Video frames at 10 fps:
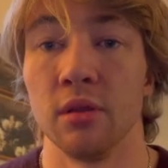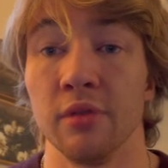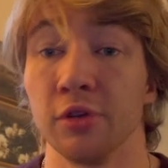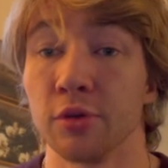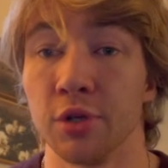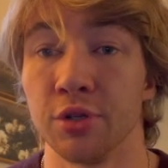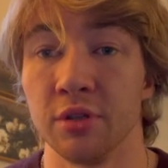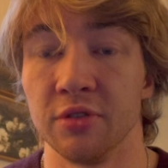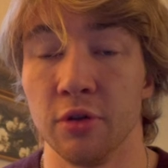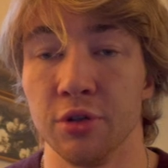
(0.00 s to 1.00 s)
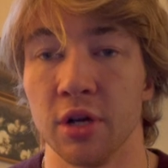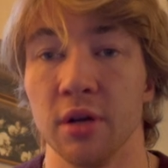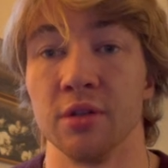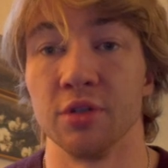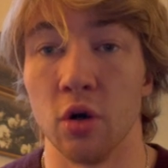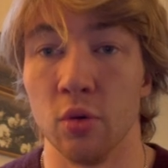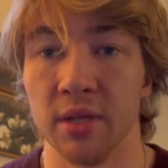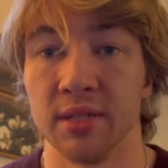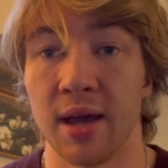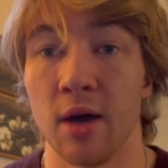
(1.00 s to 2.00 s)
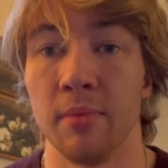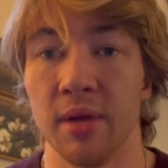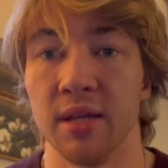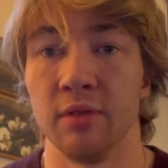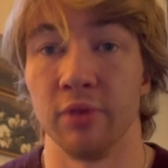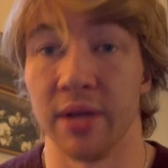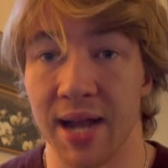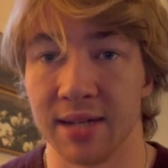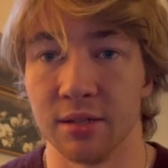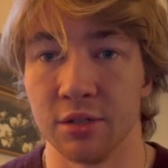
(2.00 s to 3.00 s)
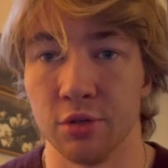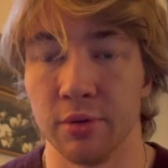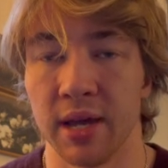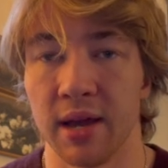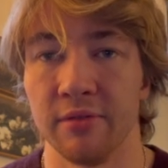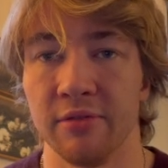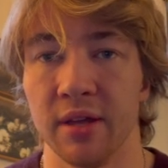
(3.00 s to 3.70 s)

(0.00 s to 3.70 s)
The first question in this flowchart is always how many reactants do we have?